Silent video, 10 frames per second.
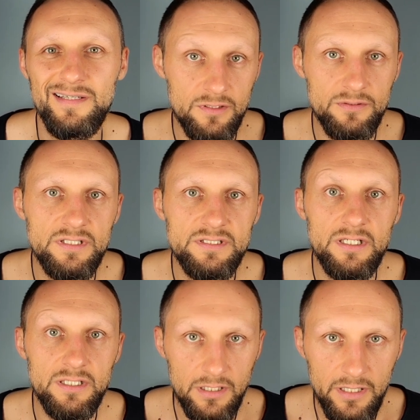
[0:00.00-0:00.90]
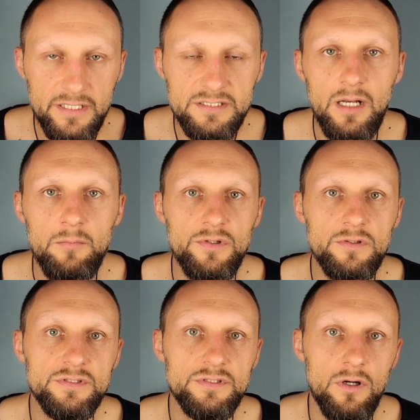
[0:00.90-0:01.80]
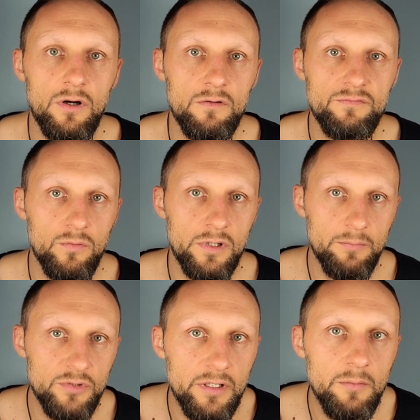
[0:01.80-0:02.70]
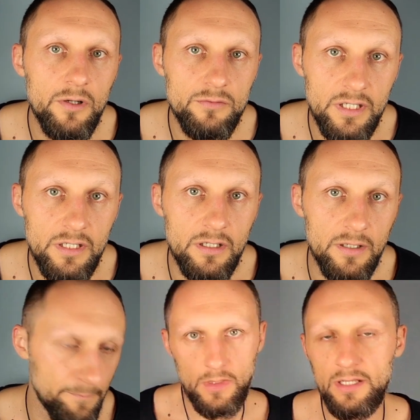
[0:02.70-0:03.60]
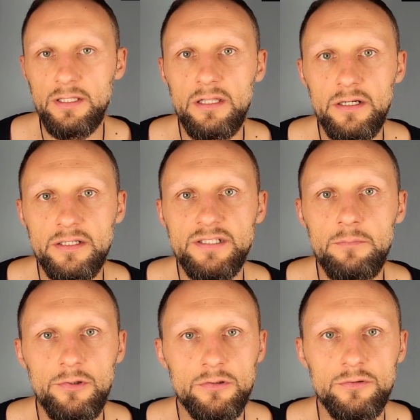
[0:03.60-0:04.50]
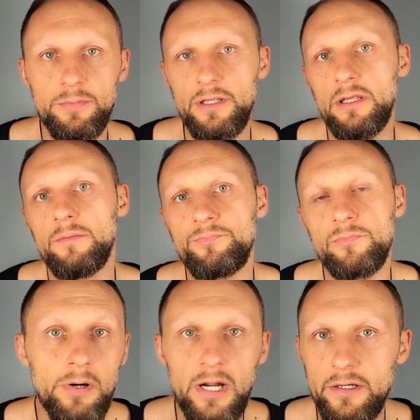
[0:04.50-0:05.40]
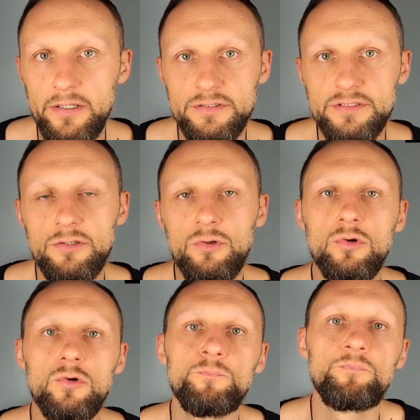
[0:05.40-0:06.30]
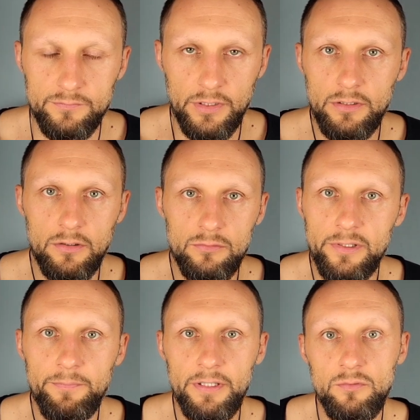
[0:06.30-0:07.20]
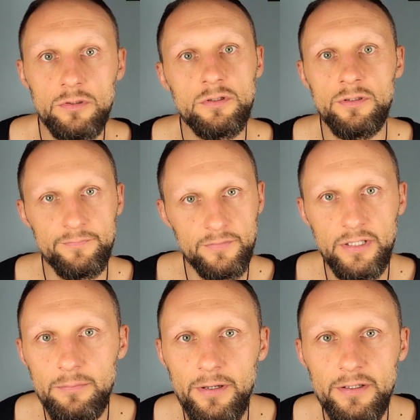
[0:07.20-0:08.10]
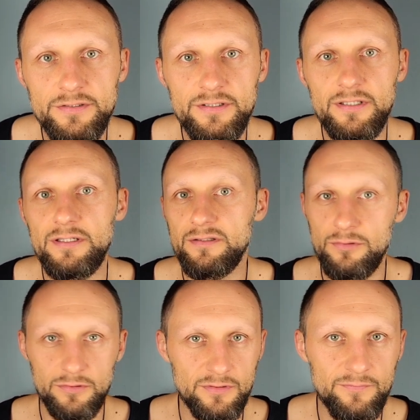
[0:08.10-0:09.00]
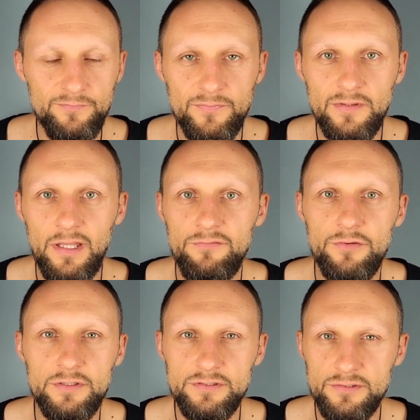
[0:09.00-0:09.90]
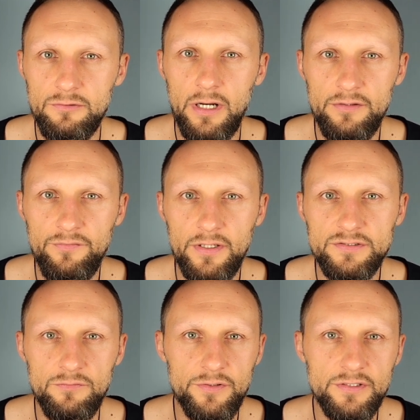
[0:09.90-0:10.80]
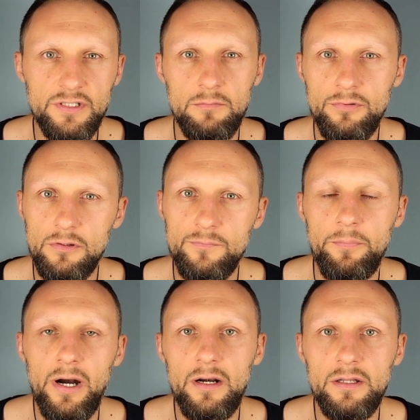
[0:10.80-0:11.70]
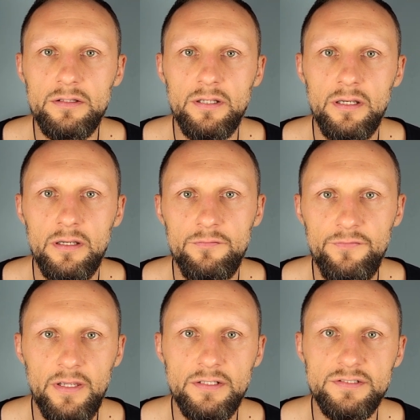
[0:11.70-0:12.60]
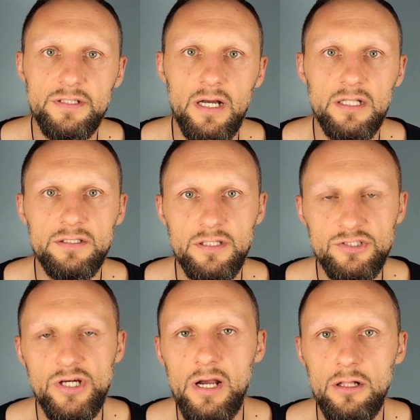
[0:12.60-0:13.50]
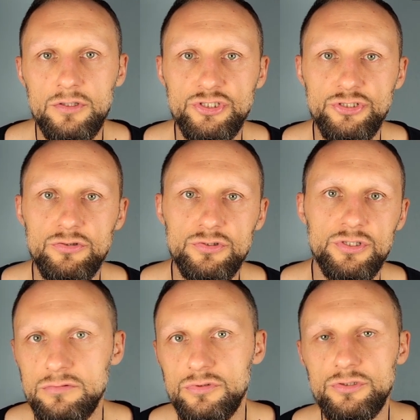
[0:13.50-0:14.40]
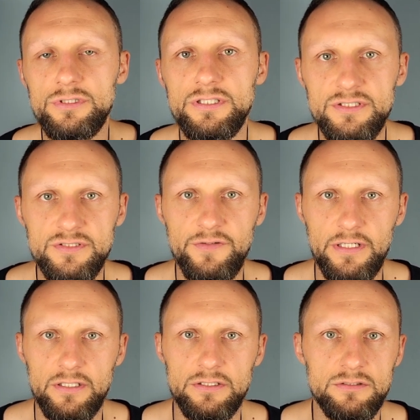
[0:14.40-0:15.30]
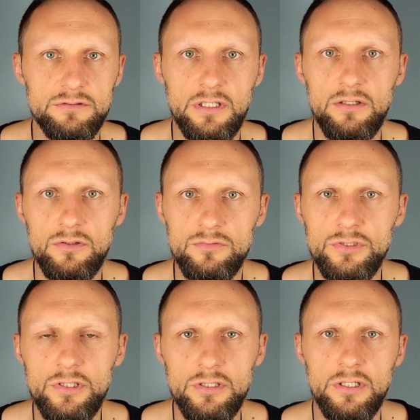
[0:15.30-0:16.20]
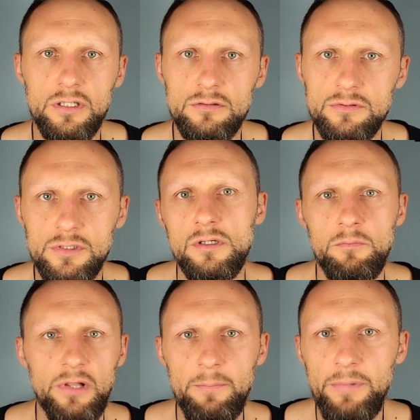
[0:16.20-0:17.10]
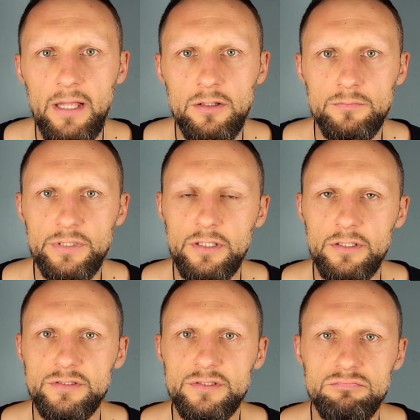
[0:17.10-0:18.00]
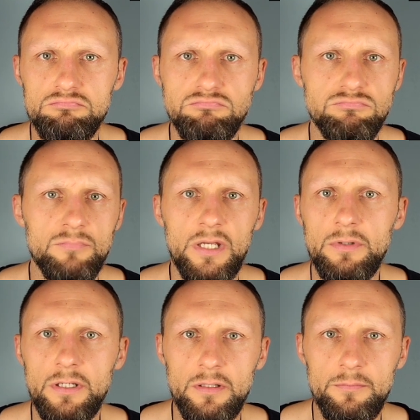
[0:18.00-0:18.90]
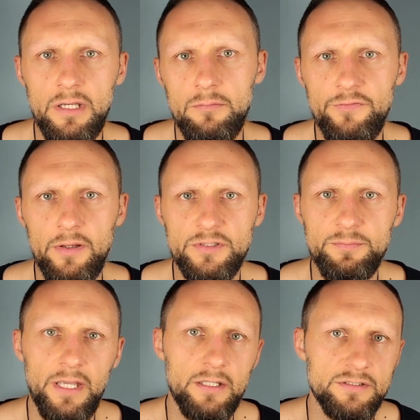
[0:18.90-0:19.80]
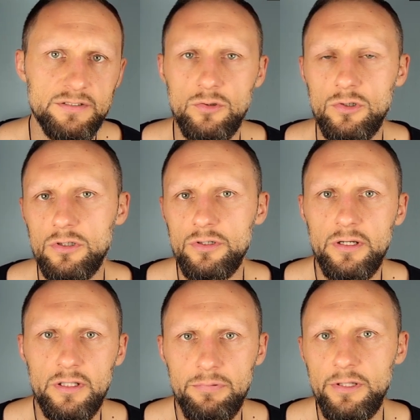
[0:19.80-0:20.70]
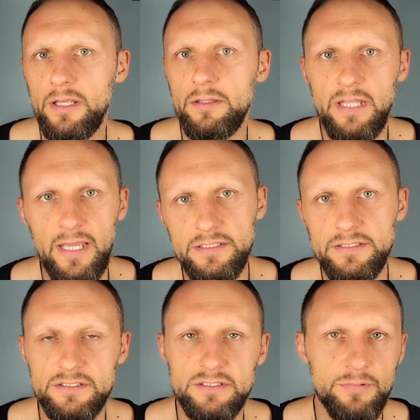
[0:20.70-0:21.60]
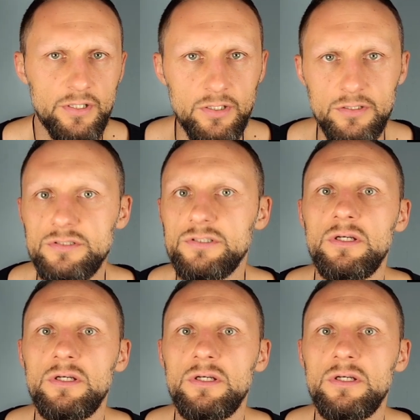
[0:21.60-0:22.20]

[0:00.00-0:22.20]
so these are examples of what I'm talking about here. Another example could be parents who, you know, repeat what their parents did, what they thought is the right thing. So for example, parent thinks that the child should do this thing. I know, you're gonna play piano because maybe you're gonna become a famous pianist or you're gonna play tennis because